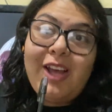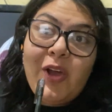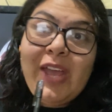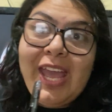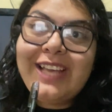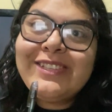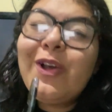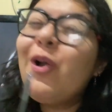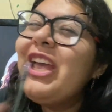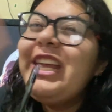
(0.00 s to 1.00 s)
Okay,
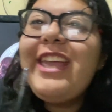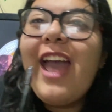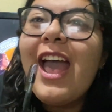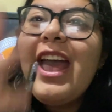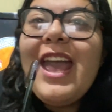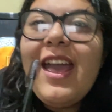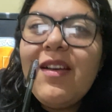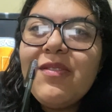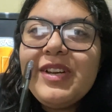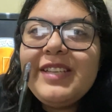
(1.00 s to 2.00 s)
so yeah,
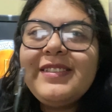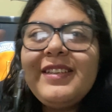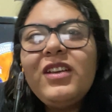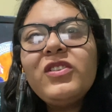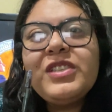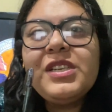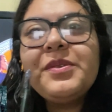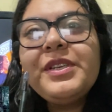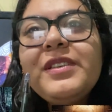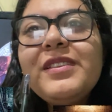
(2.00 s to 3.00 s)
every single
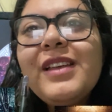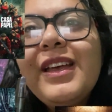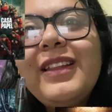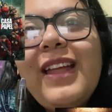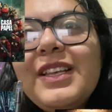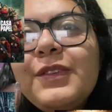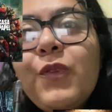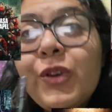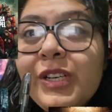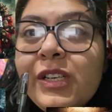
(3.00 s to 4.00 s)
series that is
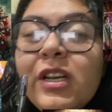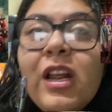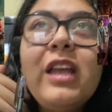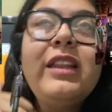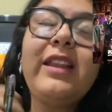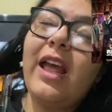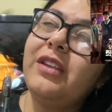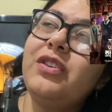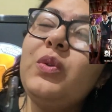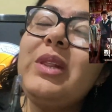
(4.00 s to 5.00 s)
foreign
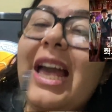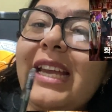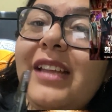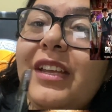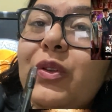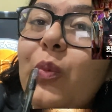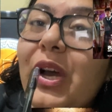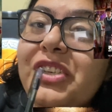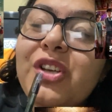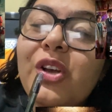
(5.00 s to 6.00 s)
that you like, that you
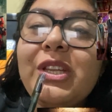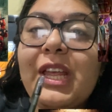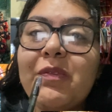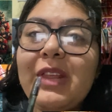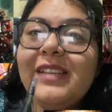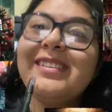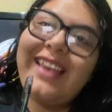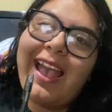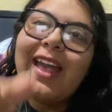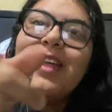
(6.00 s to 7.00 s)
watch on Netflix, yeah,